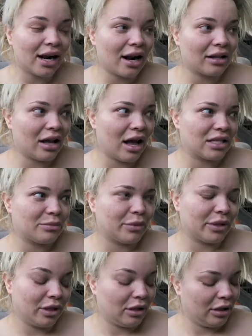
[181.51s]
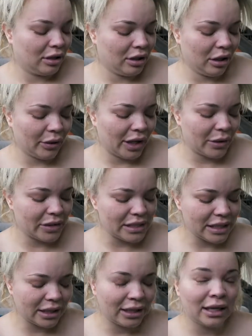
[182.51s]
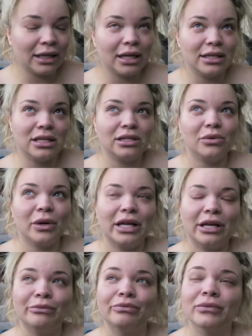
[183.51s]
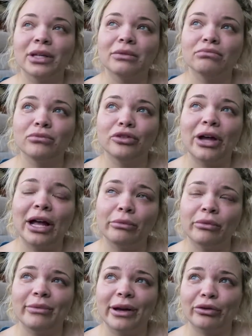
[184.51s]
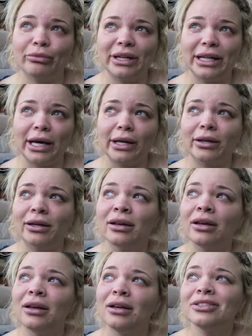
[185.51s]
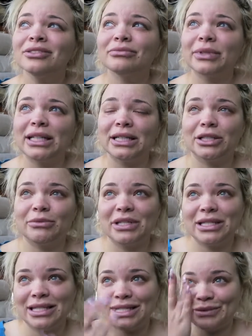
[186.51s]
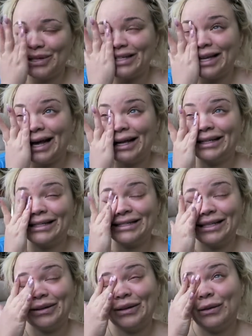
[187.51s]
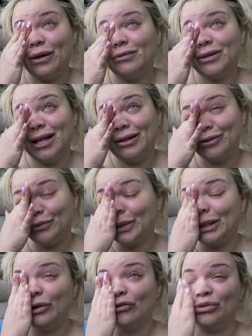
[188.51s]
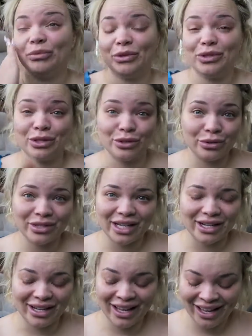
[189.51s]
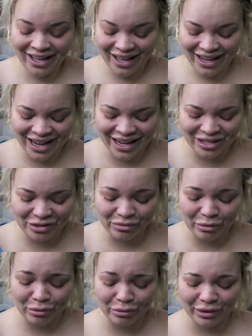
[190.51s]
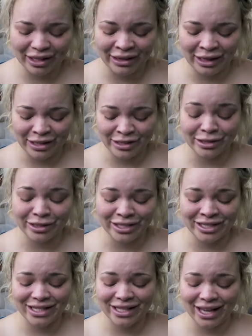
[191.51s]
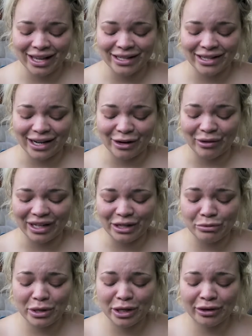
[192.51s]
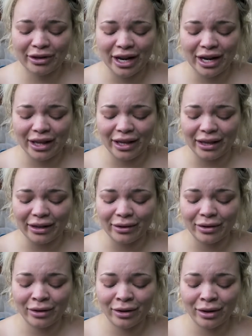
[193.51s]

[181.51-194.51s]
out of the hospital when I was like 19, 20, and had to move back with my dad. My dad took me to see Sweeney Todd because, I loved Alan Rickman. I loved him. I was like so excited. And I just remember getting that surge again that I wanted to be creating and